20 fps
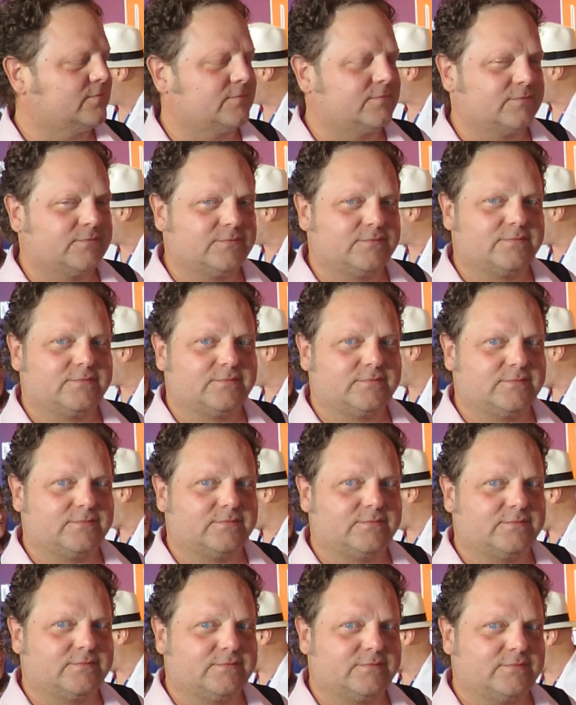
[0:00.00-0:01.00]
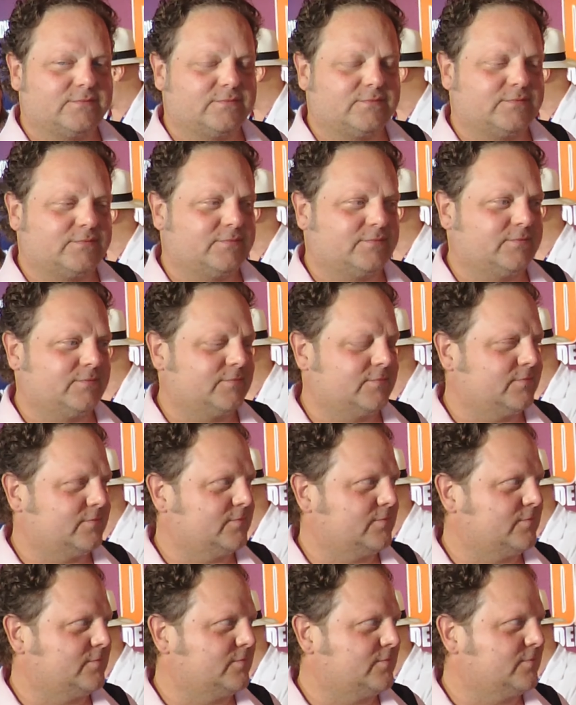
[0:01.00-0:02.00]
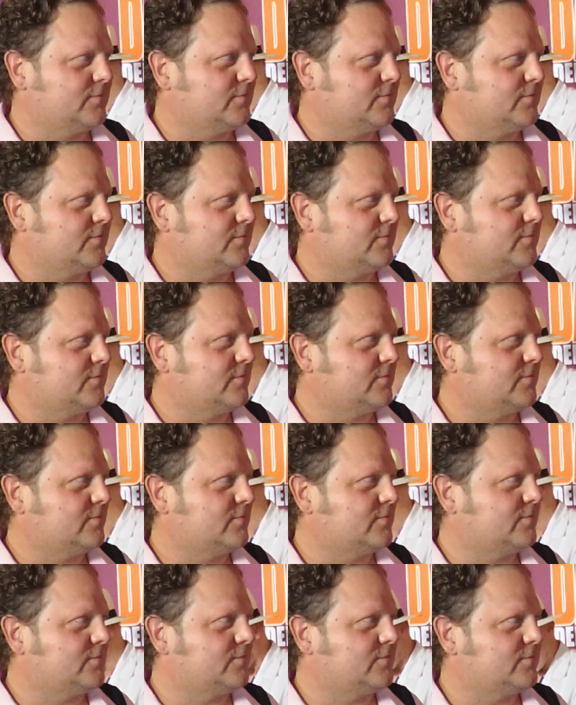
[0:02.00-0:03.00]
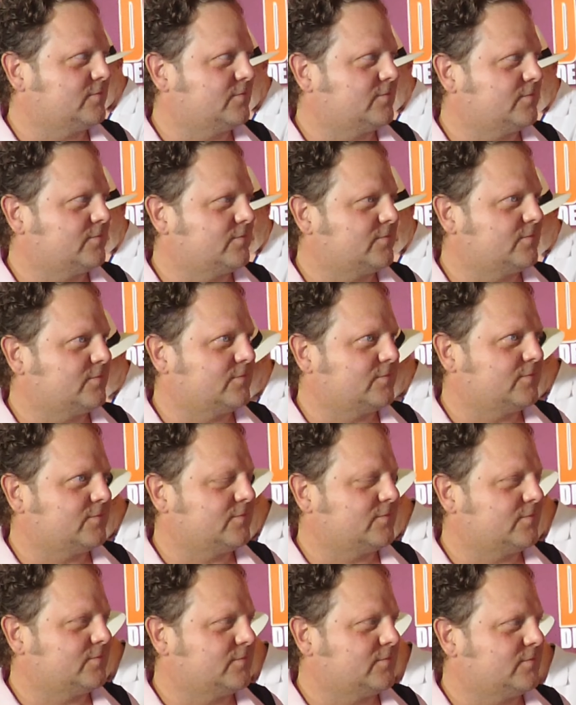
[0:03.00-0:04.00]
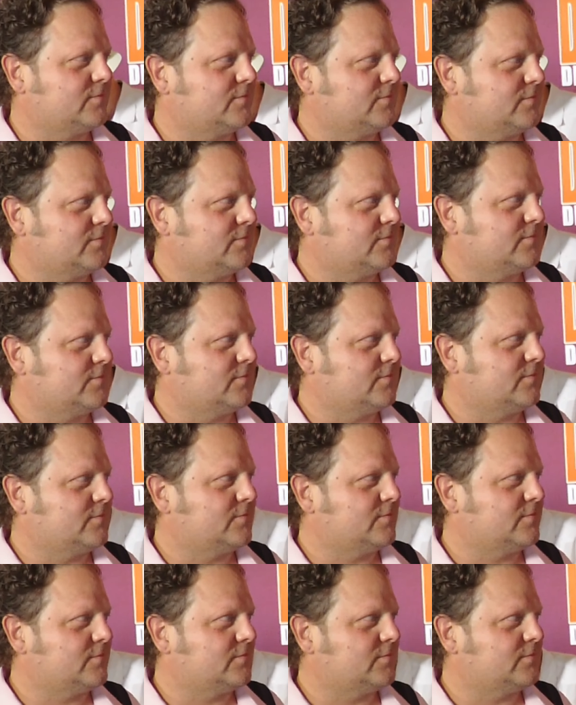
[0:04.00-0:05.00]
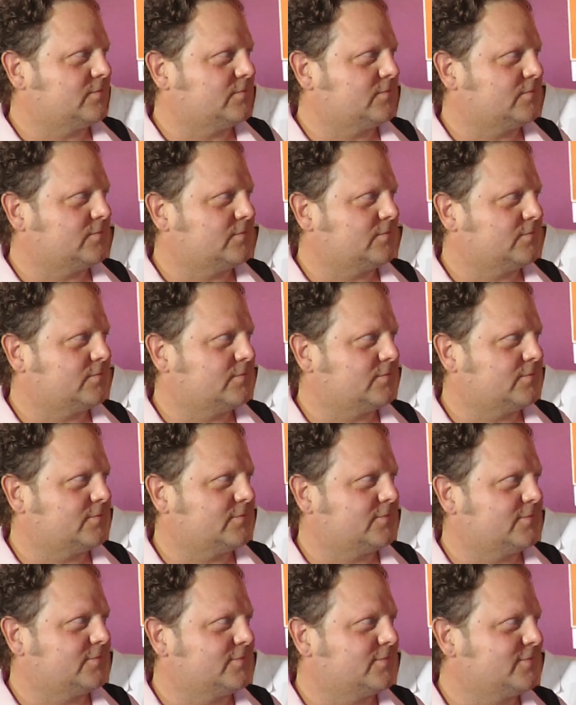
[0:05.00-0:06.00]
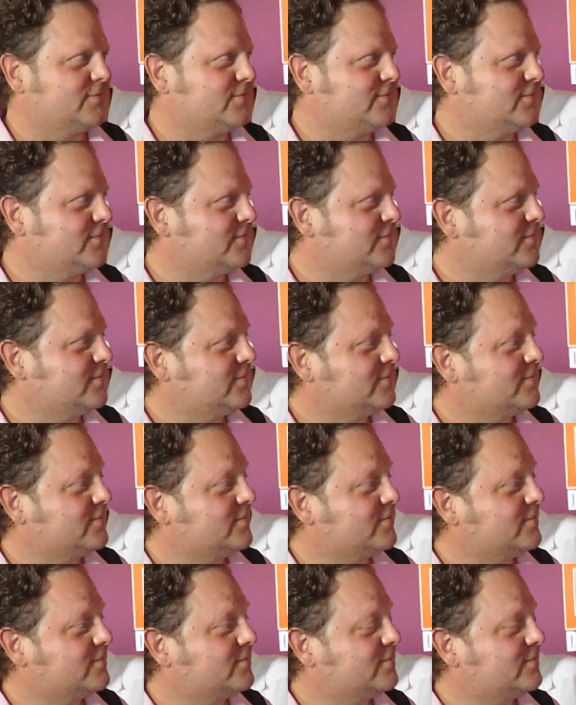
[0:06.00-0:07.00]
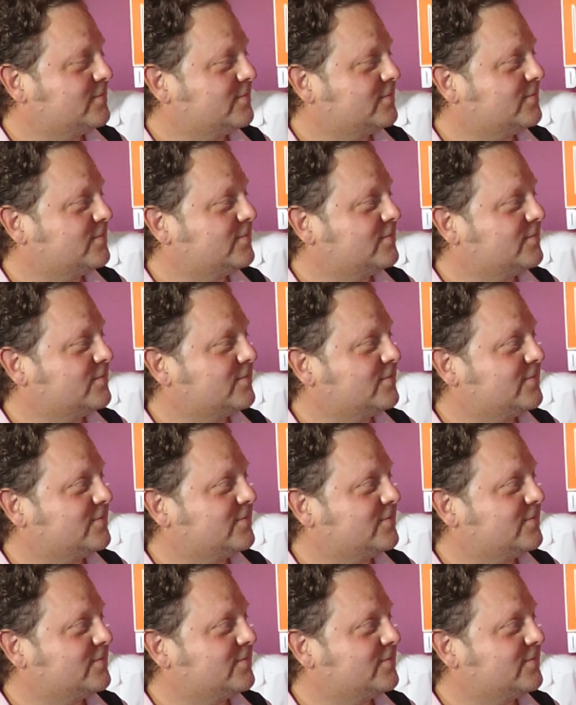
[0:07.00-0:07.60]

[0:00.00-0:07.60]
No words are spoken by the person on screen.